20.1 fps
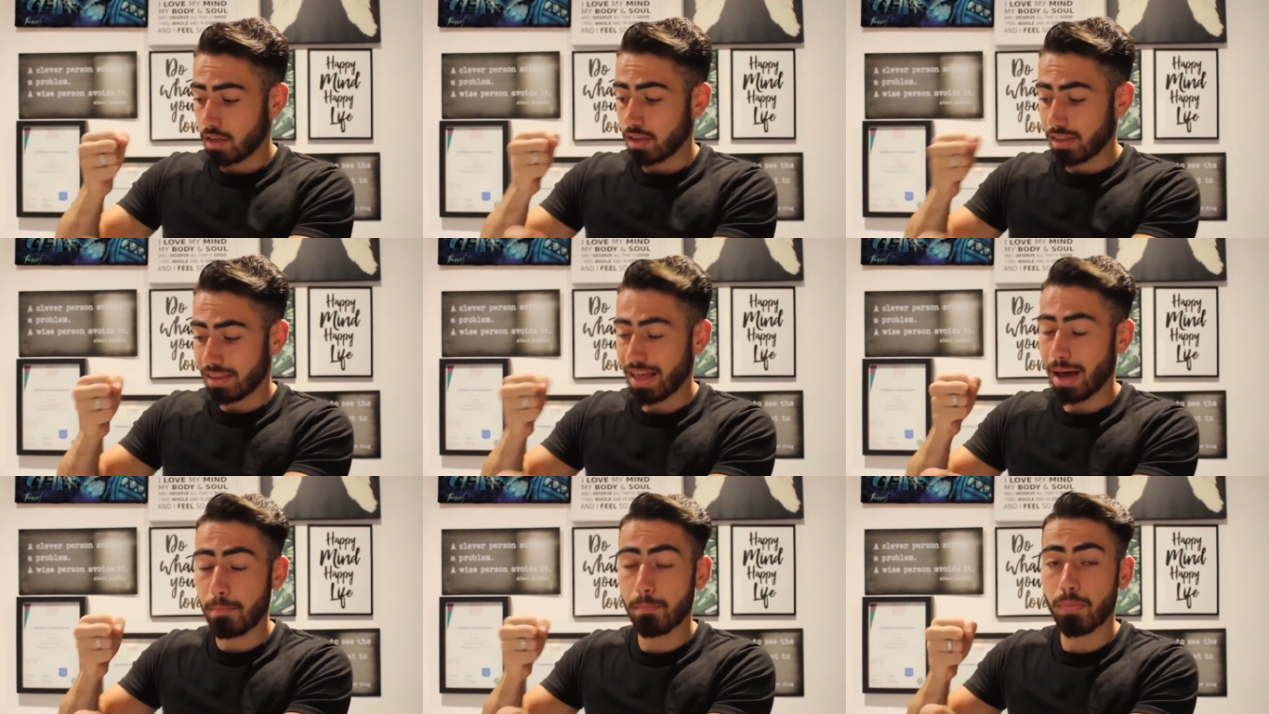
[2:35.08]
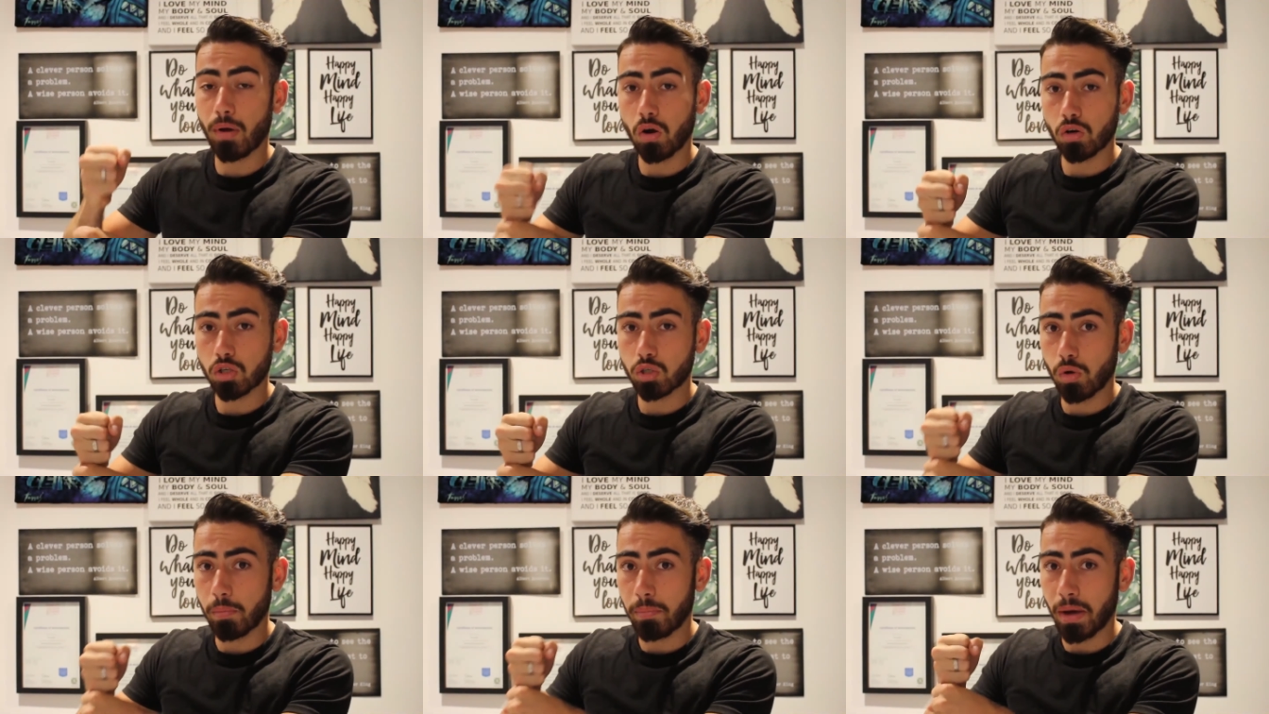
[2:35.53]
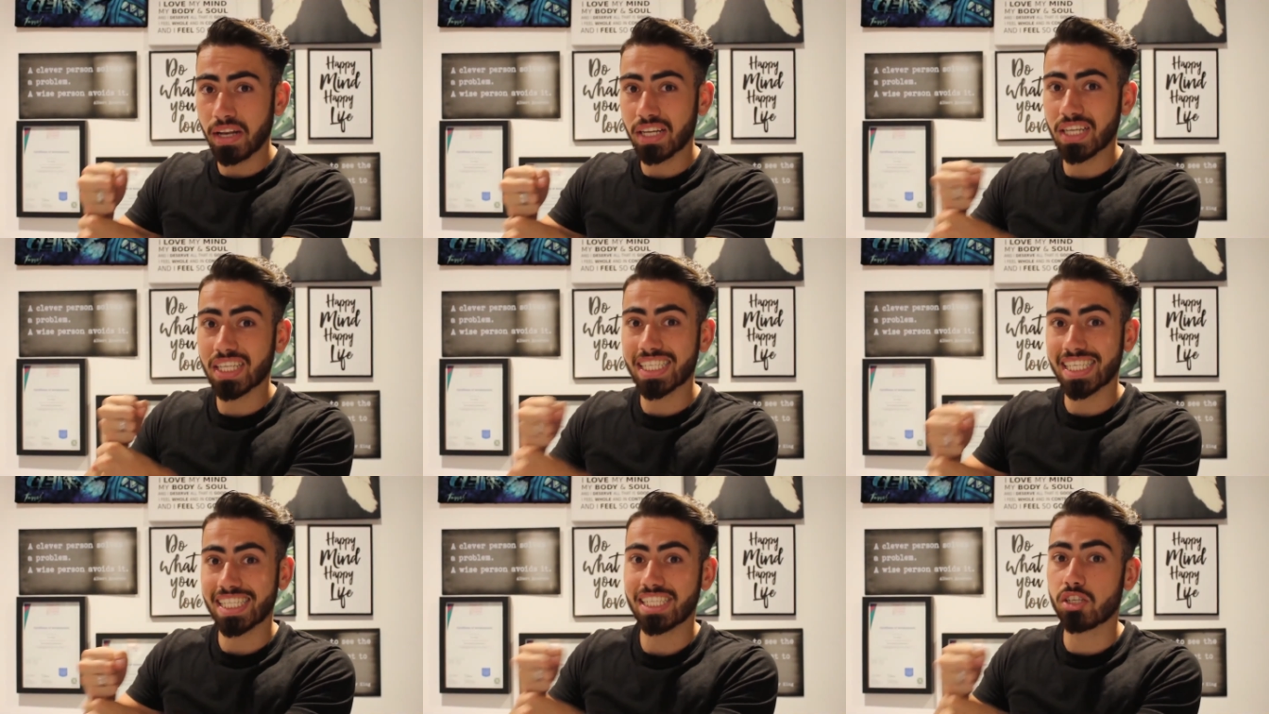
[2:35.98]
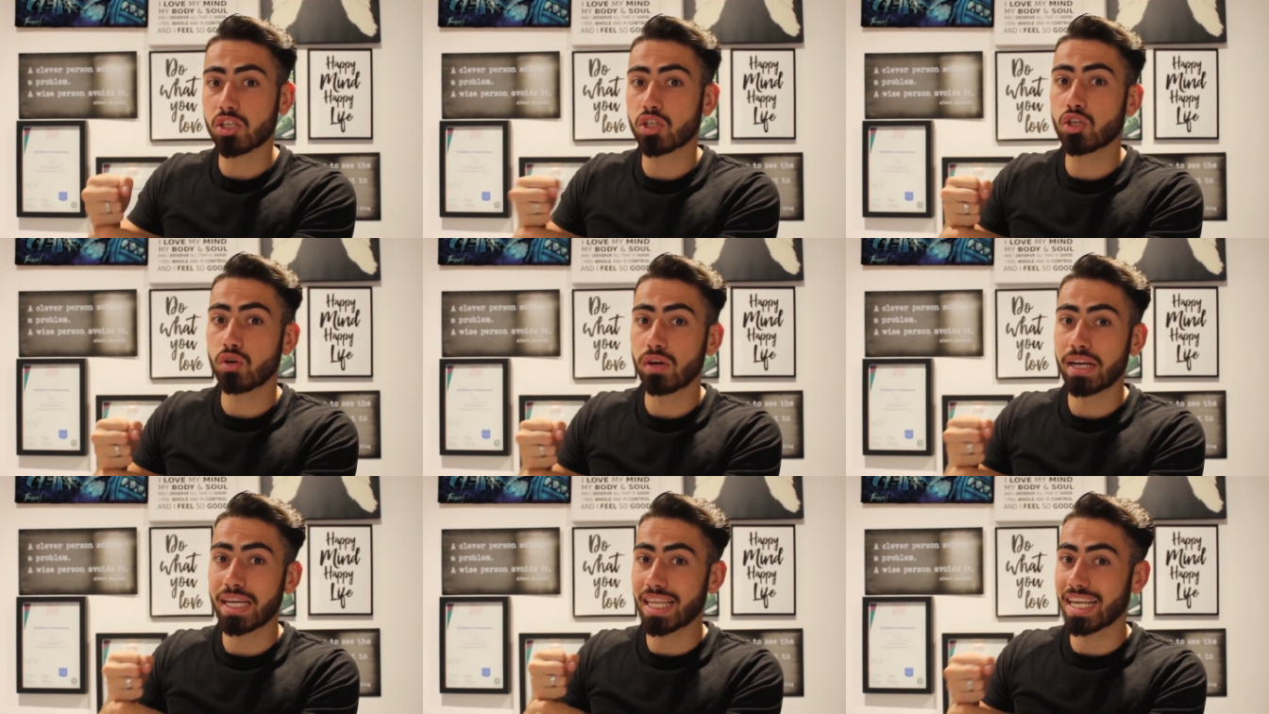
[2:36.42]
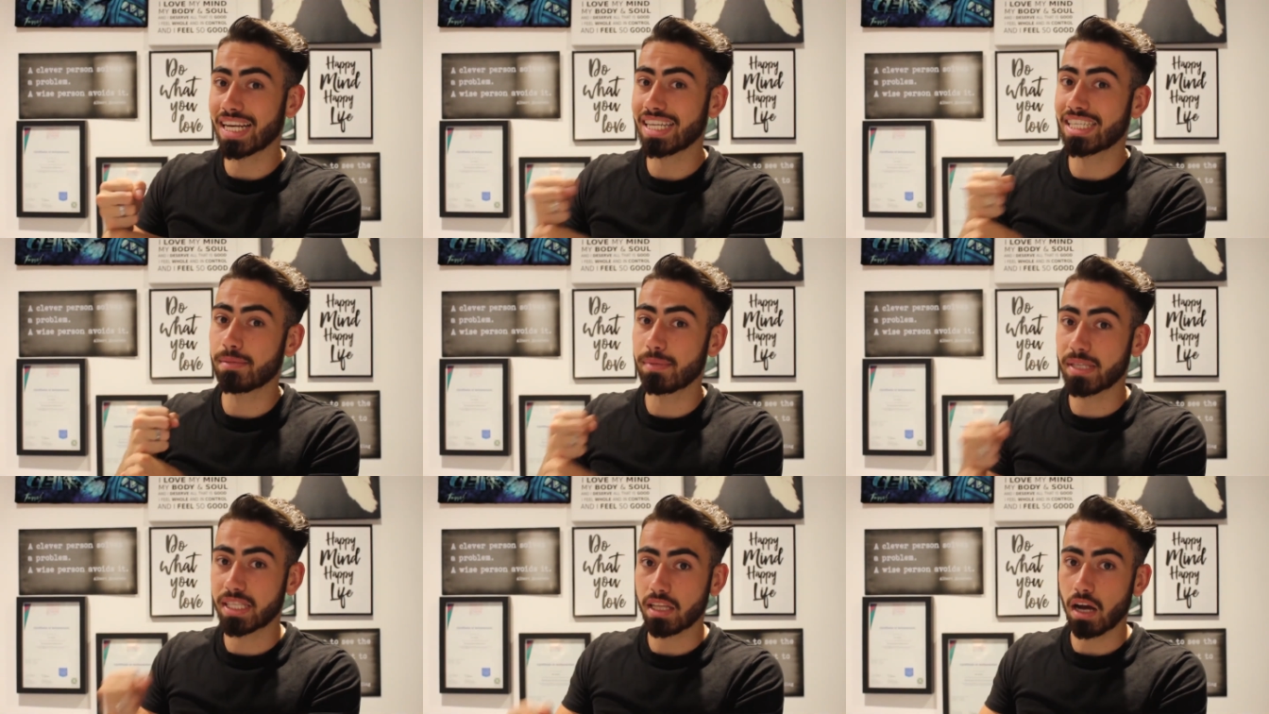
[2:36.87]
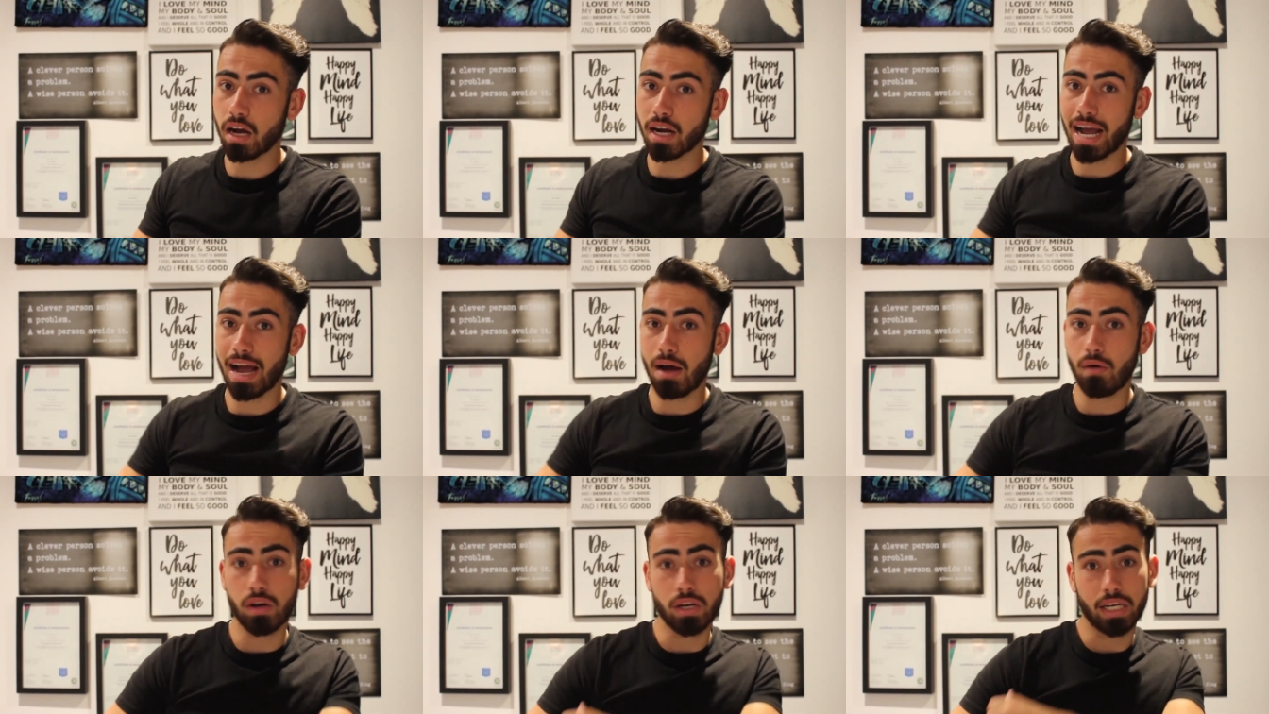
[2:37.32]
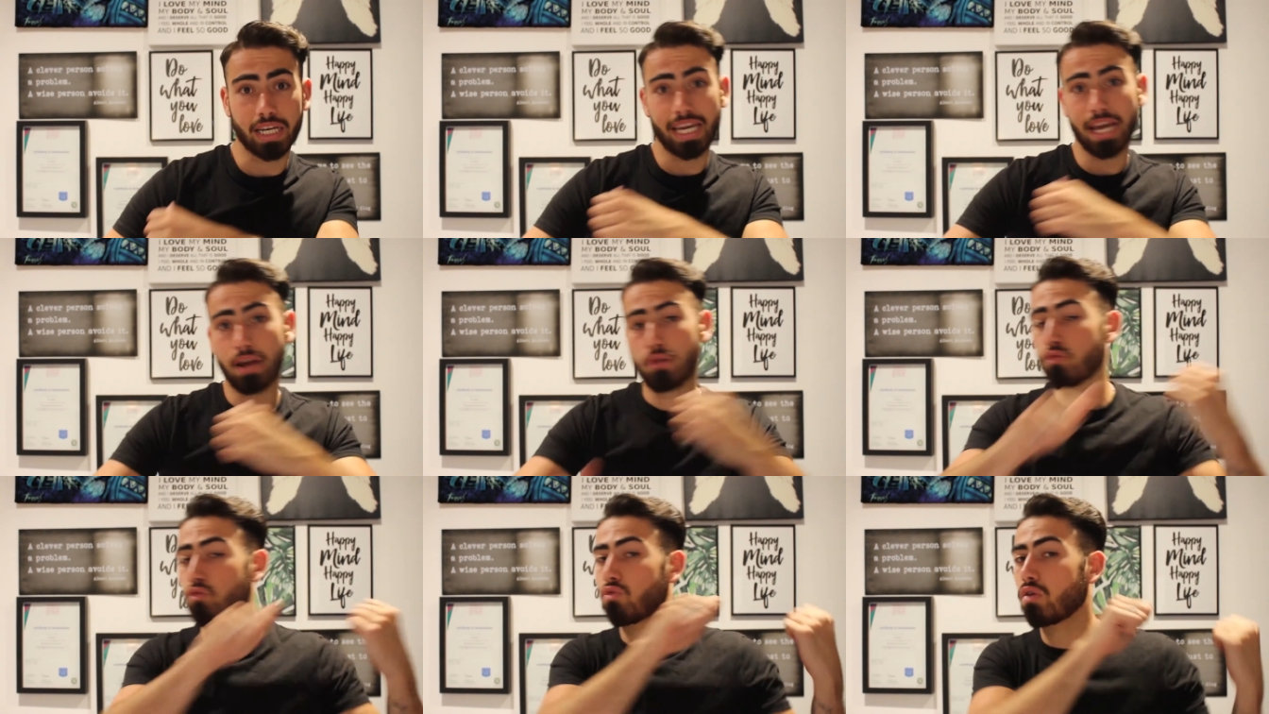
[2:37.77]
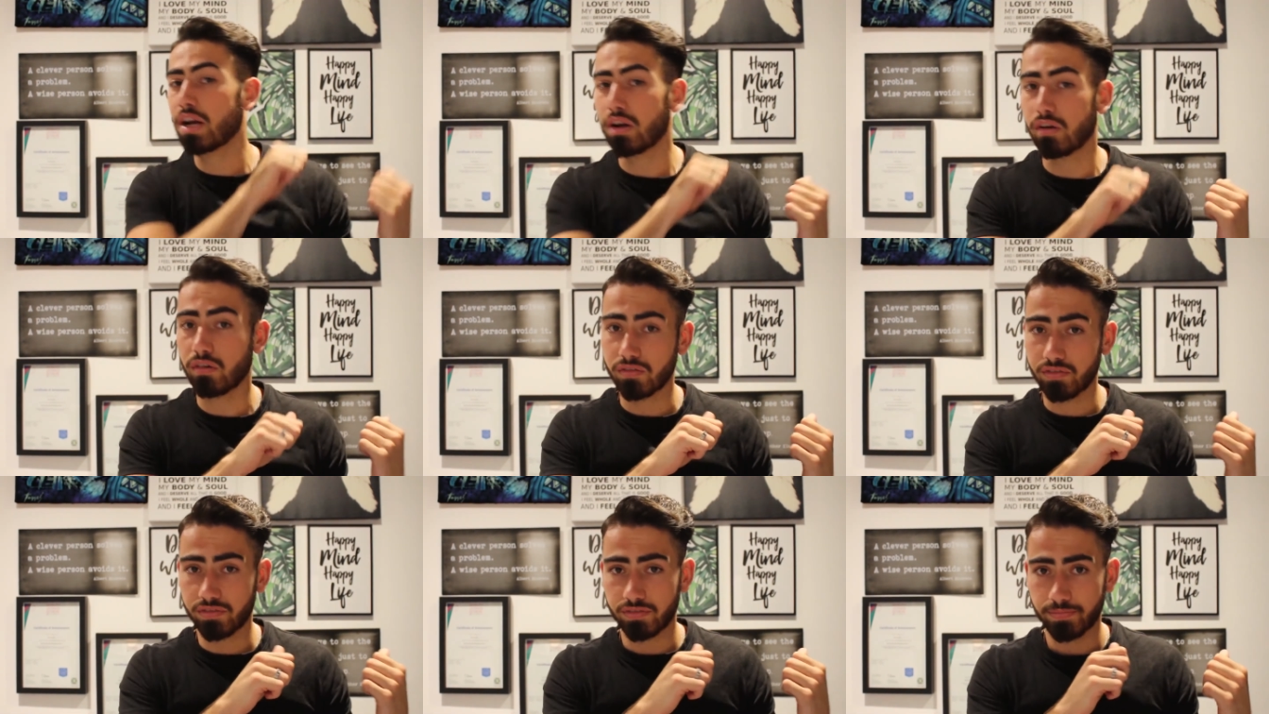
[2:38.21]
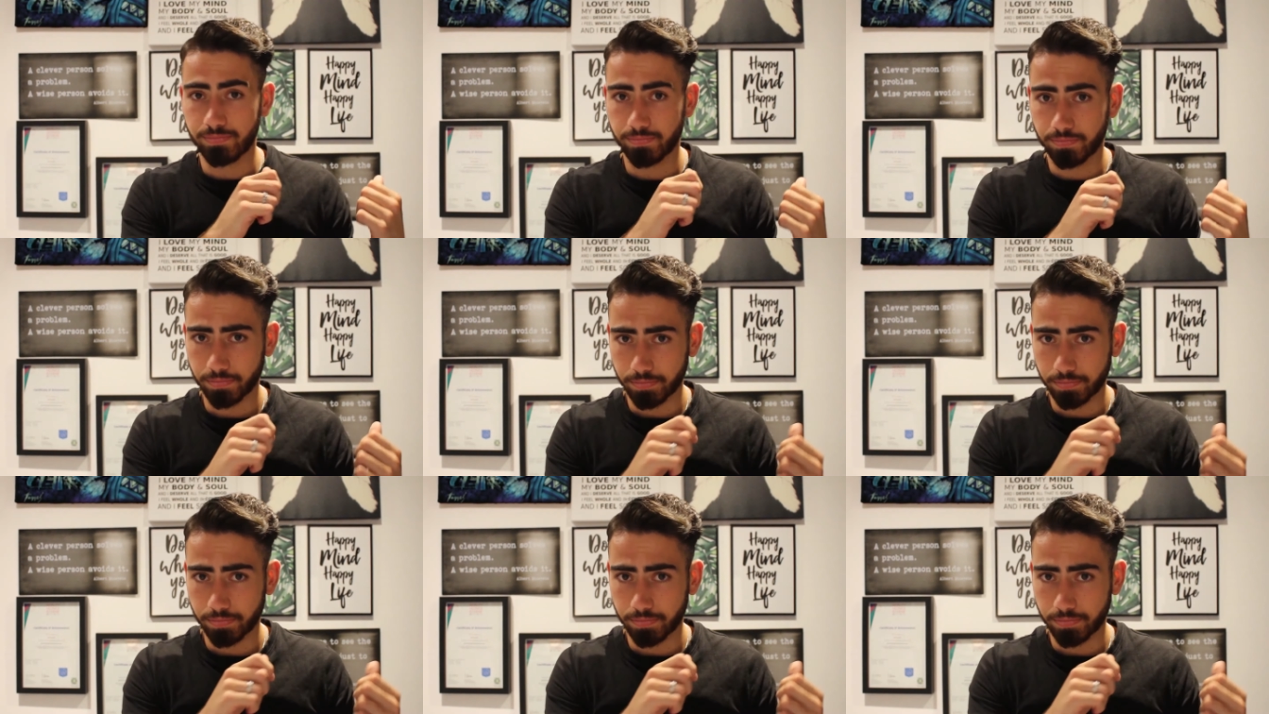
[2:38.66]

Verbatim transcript: That block to abundance is a tree that needs to be dug out and get rid of.